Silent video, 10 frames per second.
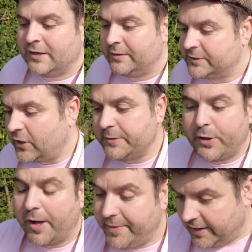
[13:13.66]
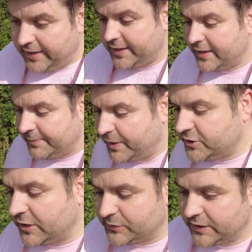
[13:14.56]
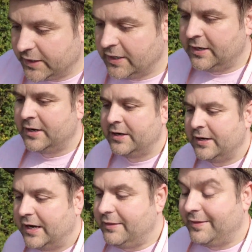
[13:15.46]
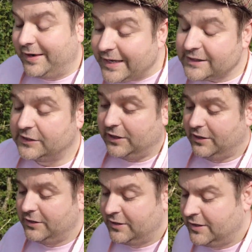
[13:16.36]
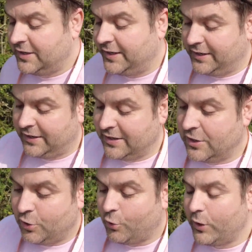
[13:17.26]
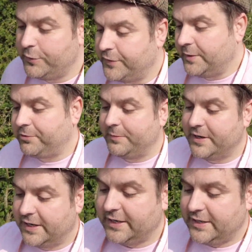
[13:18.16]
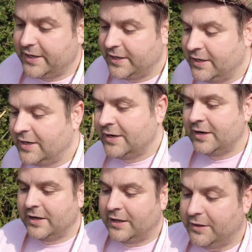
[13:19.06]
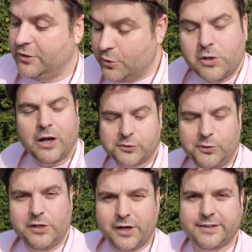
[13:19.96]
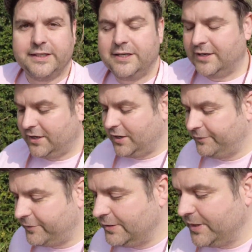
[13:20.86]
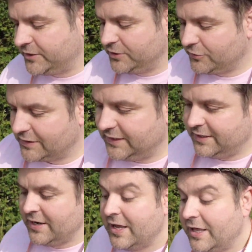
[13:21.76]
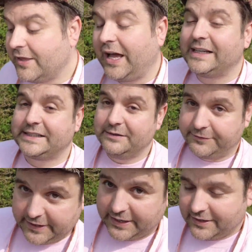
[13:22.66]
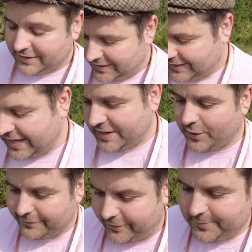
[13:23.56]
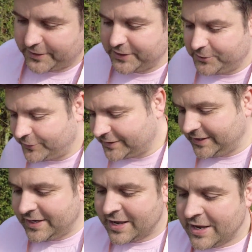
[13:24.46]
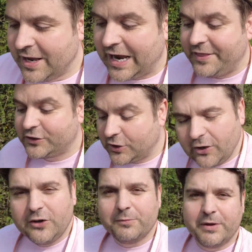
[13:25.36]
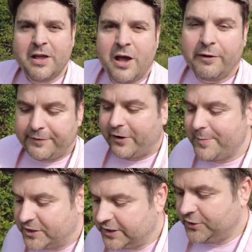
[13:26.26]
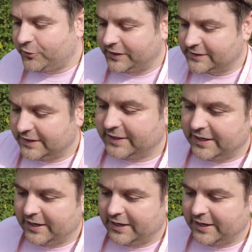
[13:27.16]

signed permanently by Chelsea. And that the links are all over the Premier League that Newcastle United are very much interested, that Aston Villa, again, are very much interested, and that Tottenham are very much interested.